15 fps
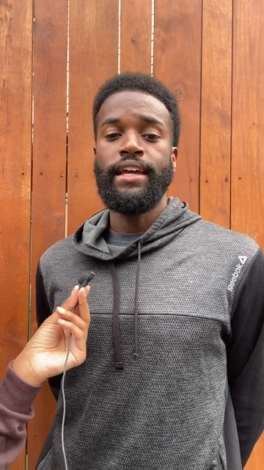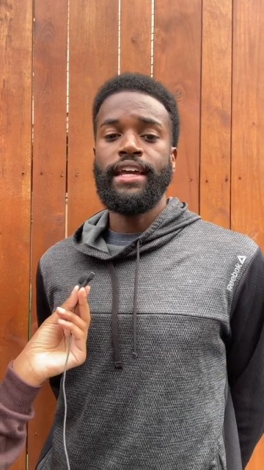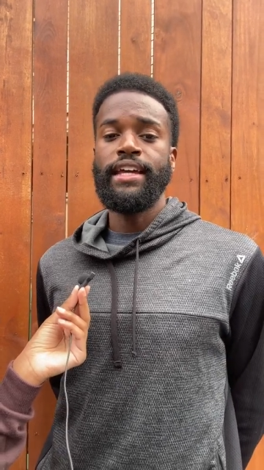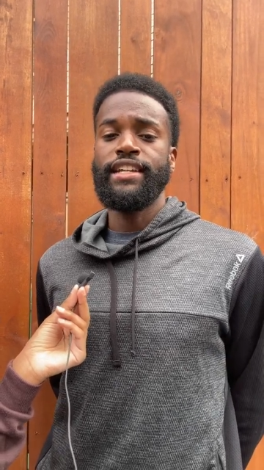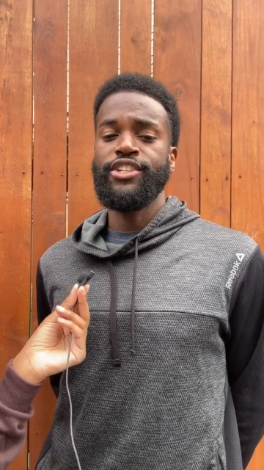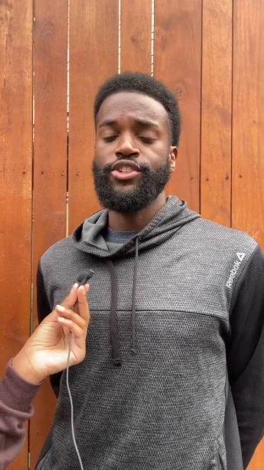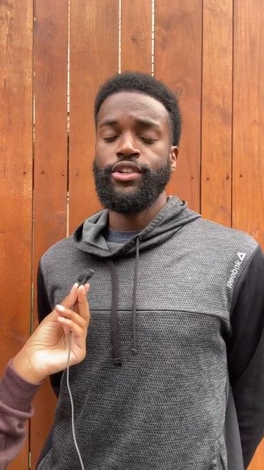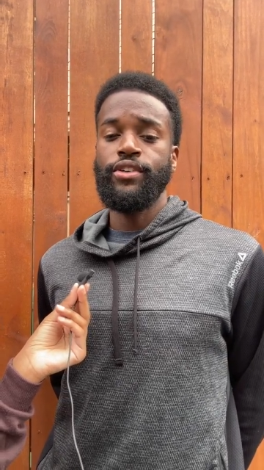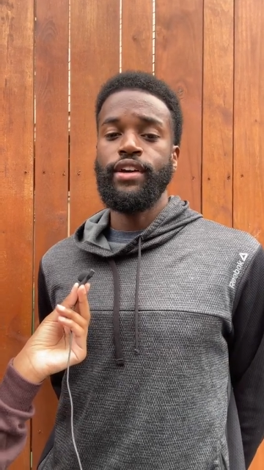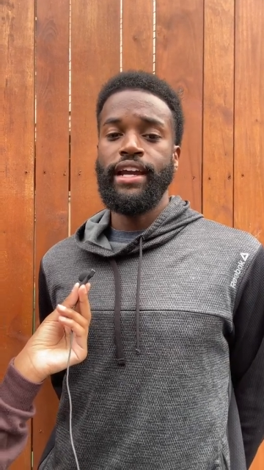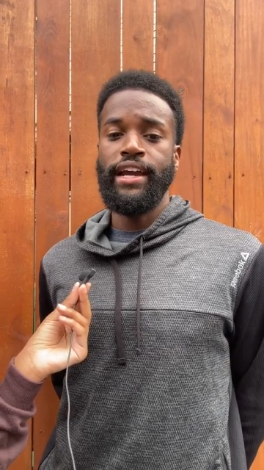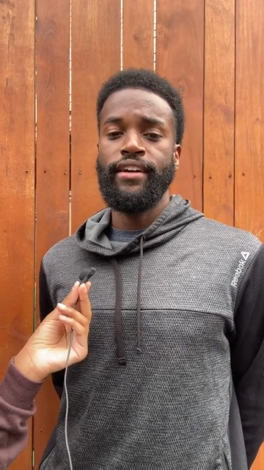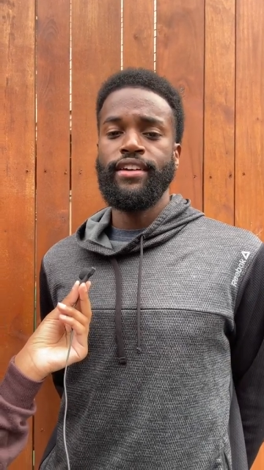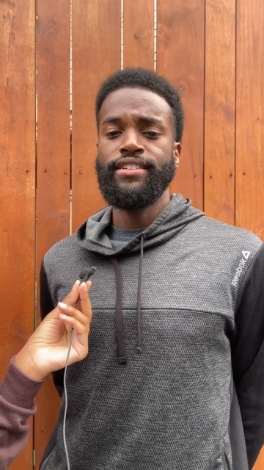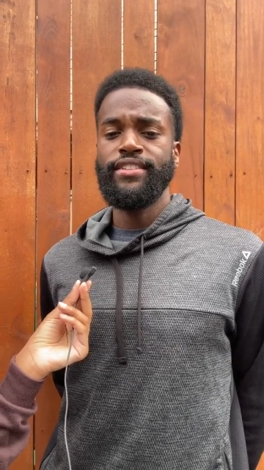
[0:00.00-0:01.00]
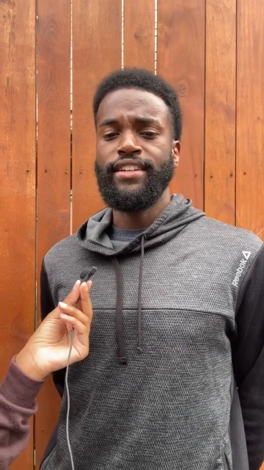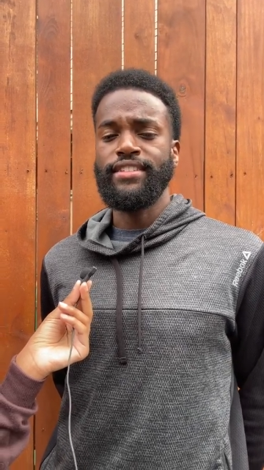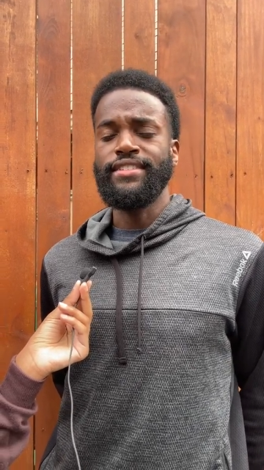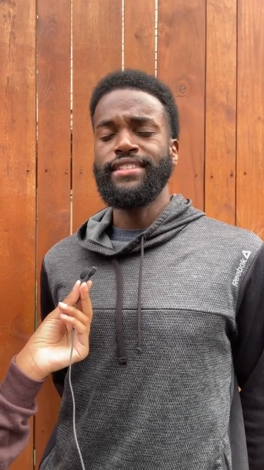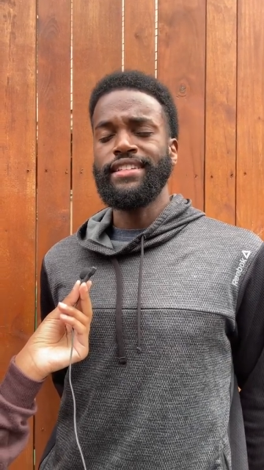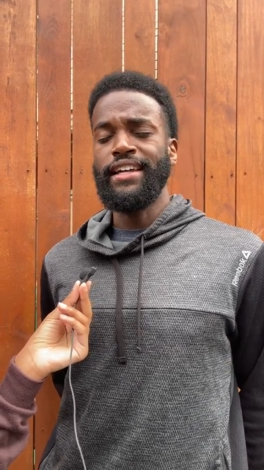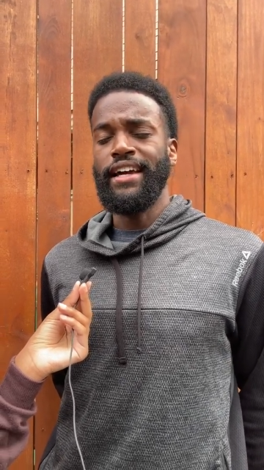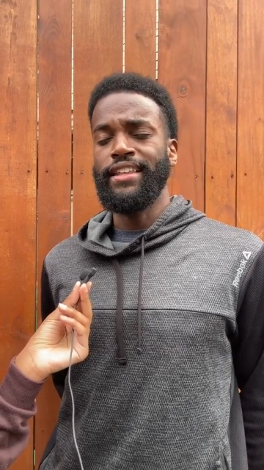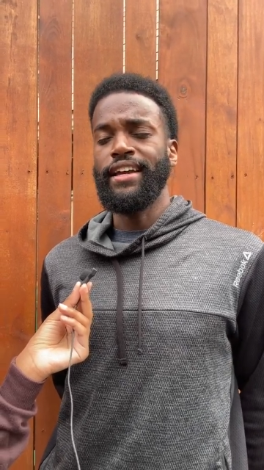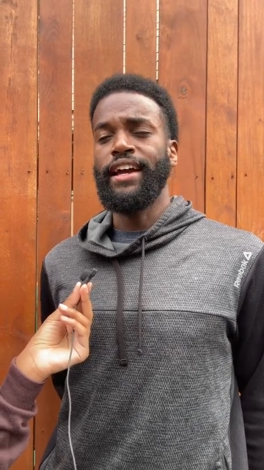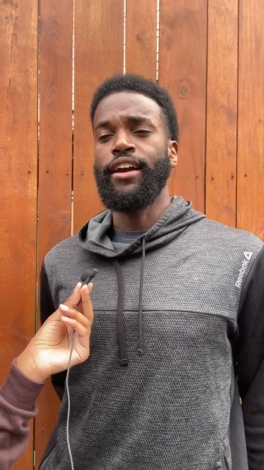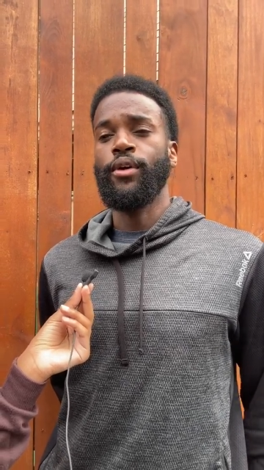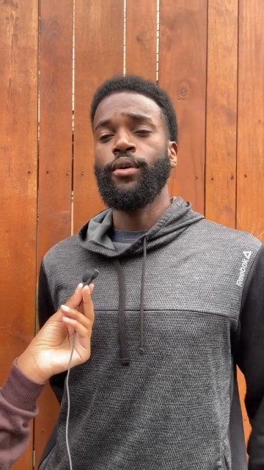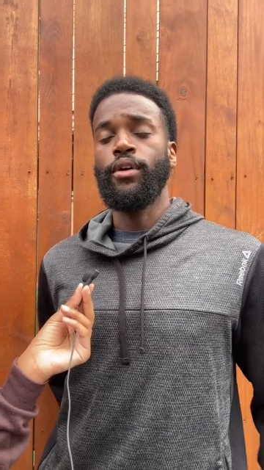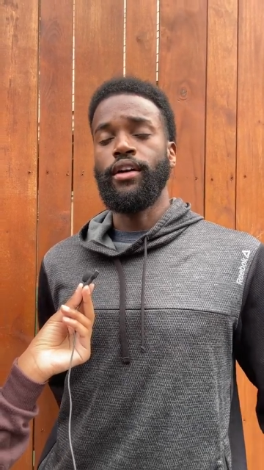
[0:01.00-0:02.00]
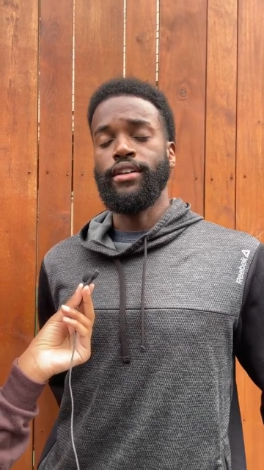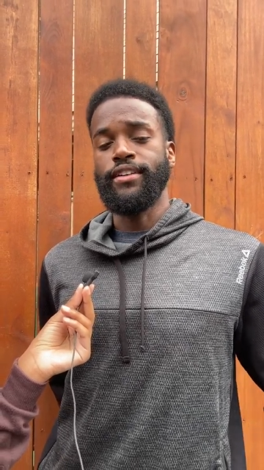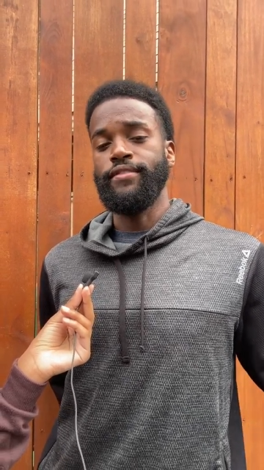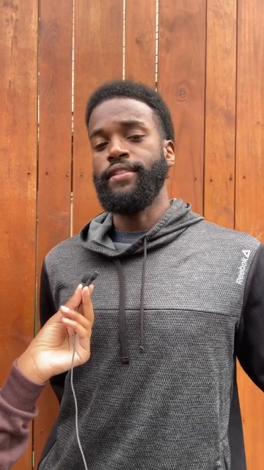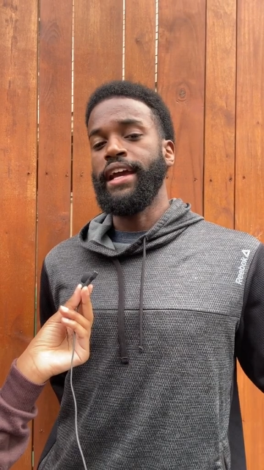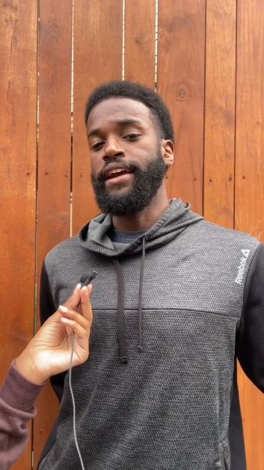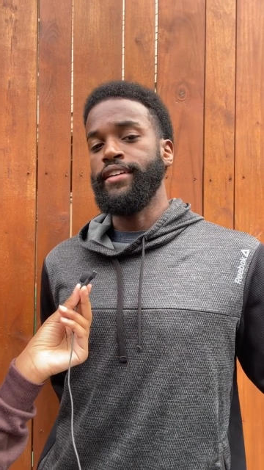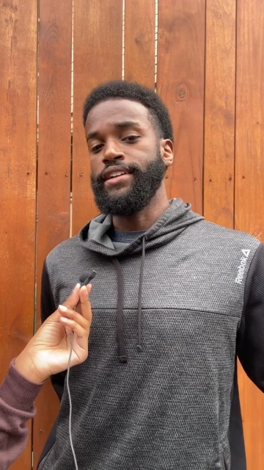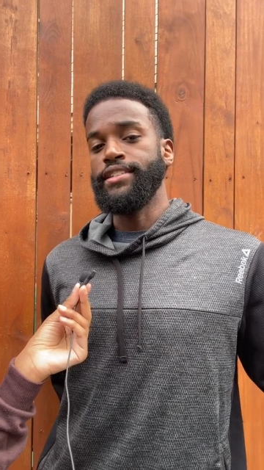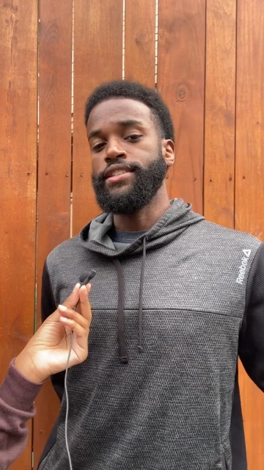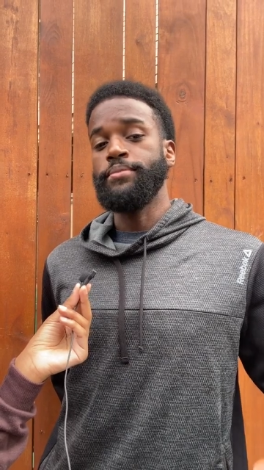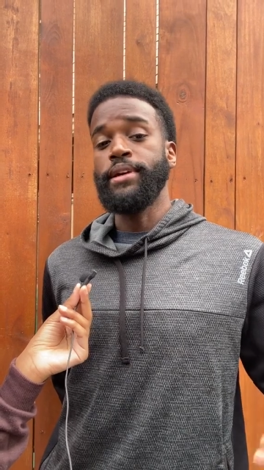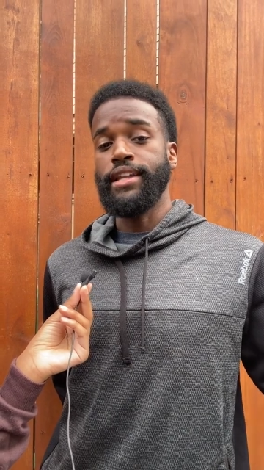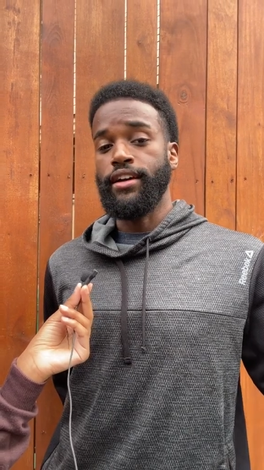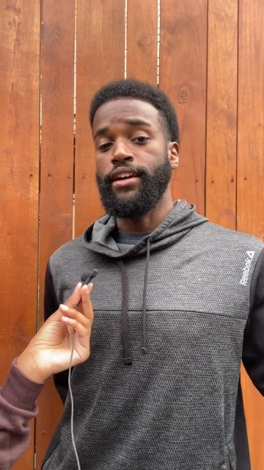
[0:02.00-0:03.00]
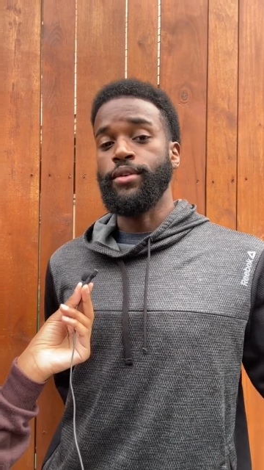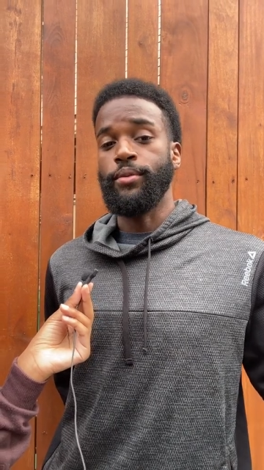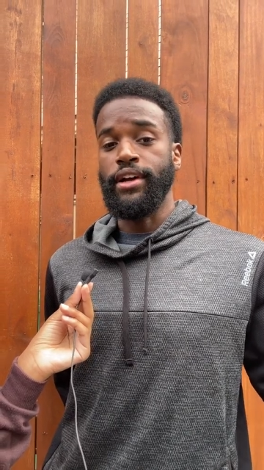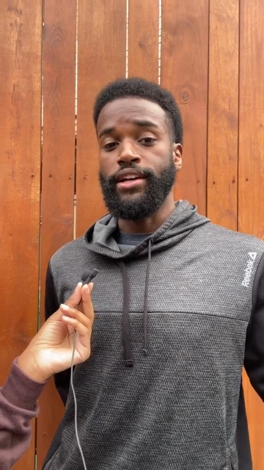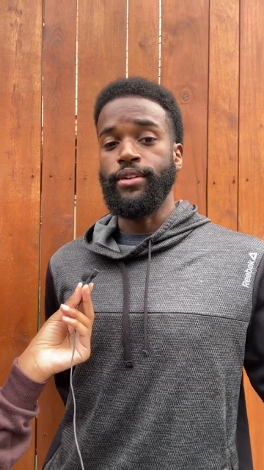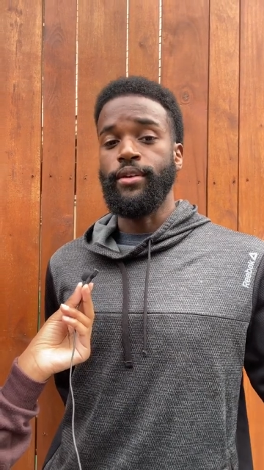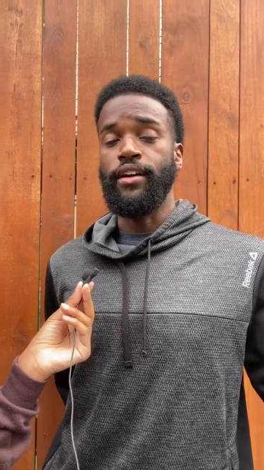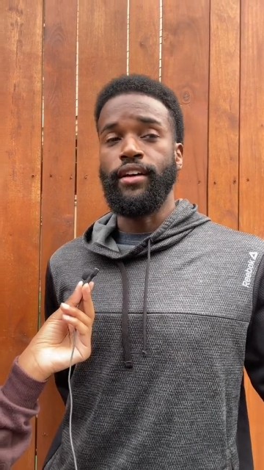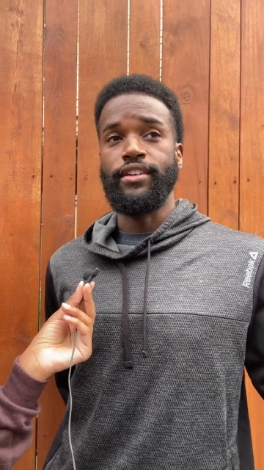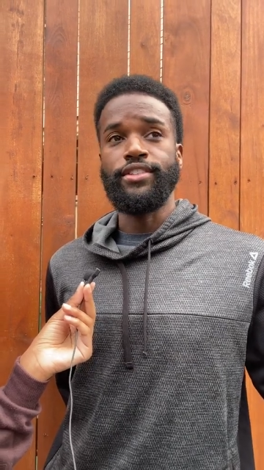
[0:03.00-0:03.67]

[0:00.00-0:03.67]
in a general area so you can see how the air quality varies depending on where you are.